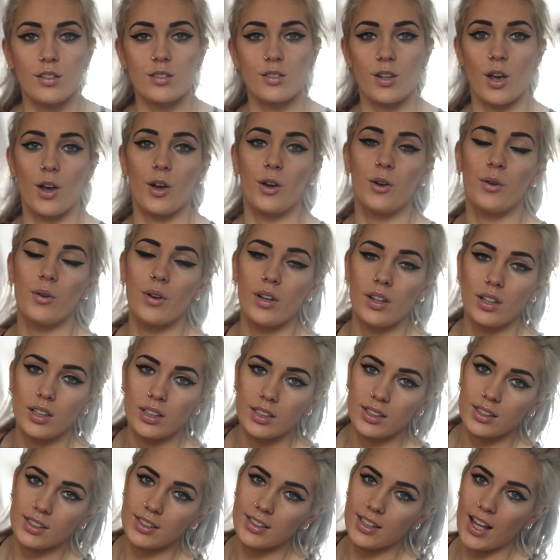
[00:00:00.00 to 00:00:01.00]
So
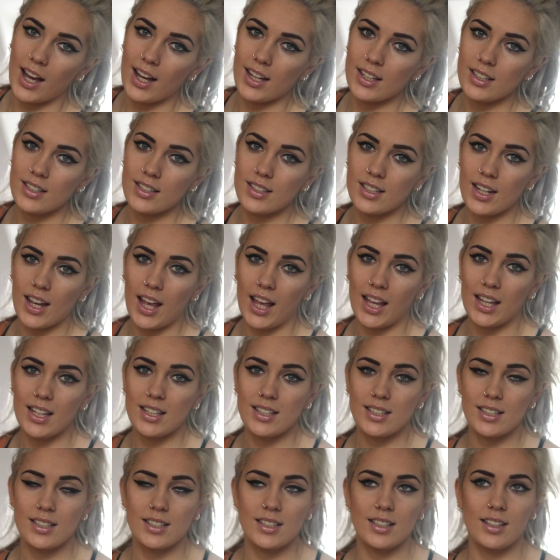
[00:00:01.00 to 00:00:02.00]
that
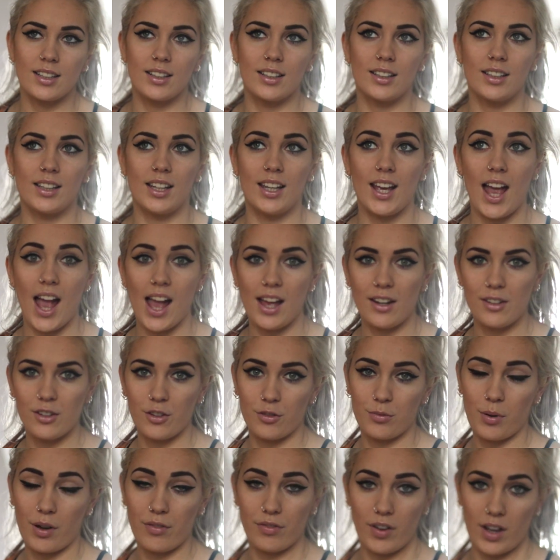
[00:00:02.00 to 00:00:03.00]
is the end
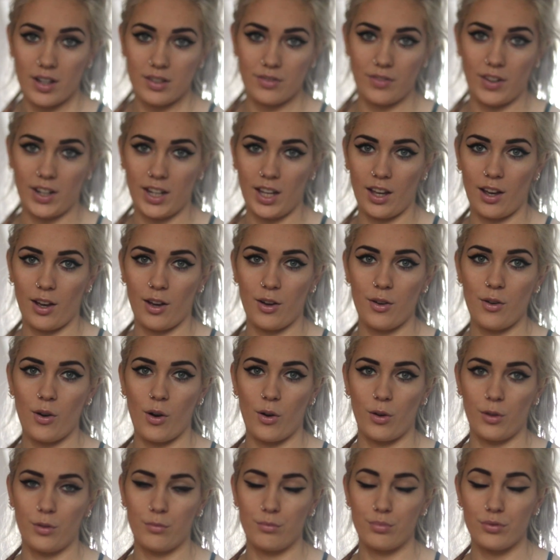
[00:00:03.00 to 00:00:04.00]
of my first video
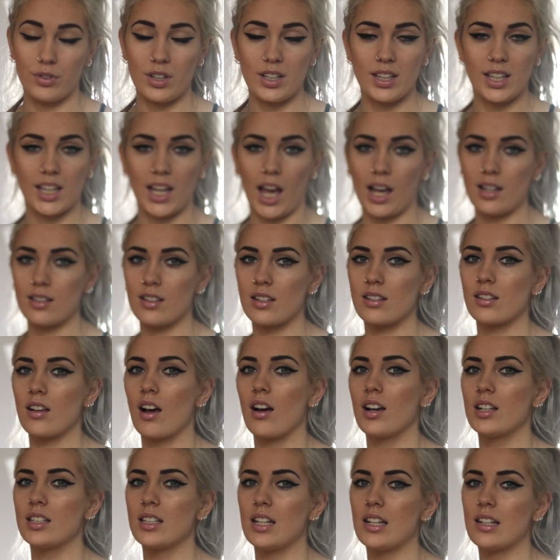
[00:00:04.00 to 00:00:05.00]
on breathing
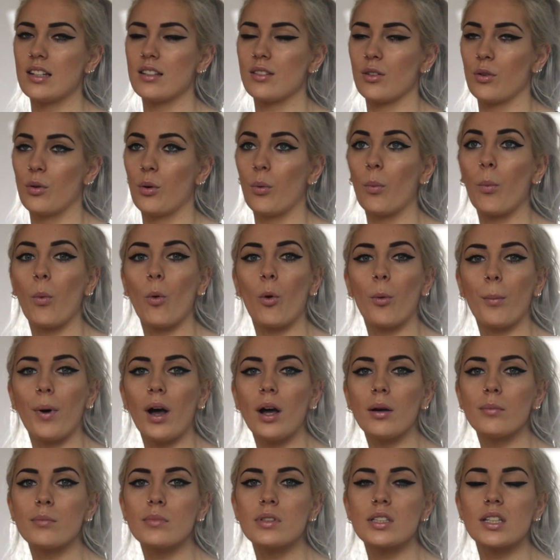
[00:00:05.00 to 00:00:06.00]
exercises or
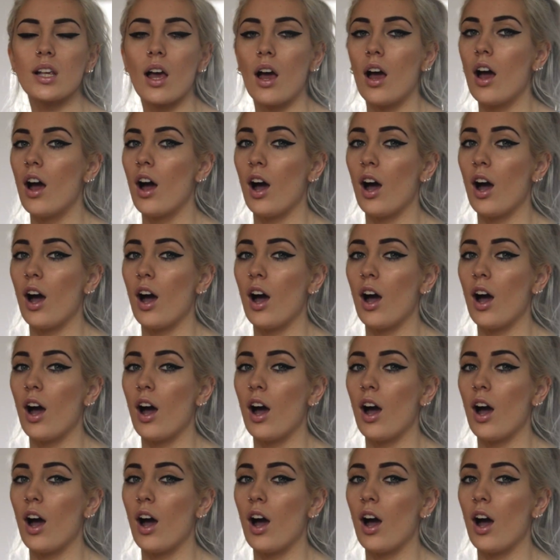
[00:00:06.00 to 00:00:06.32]
warm-ups.